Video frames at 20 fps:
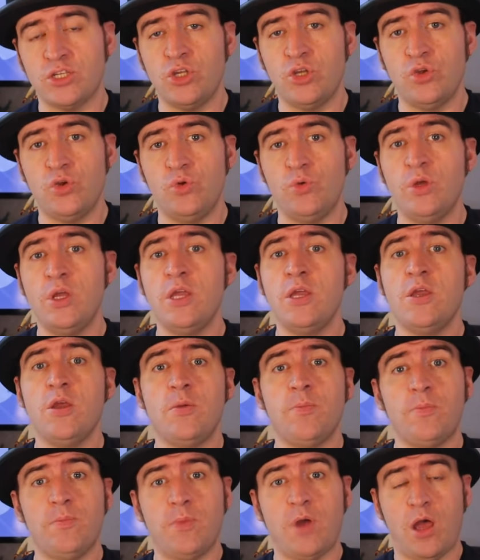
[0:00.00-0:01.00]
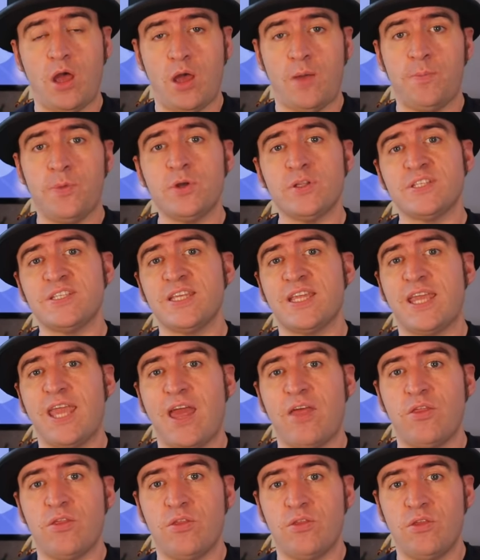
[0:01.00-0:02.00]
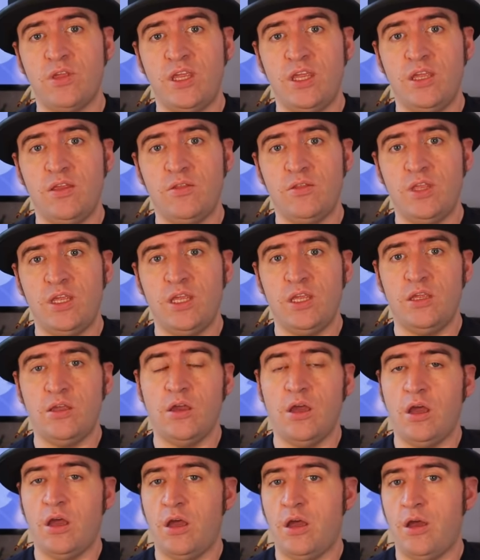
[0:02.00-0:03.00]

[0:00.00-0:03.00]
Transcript: who put together the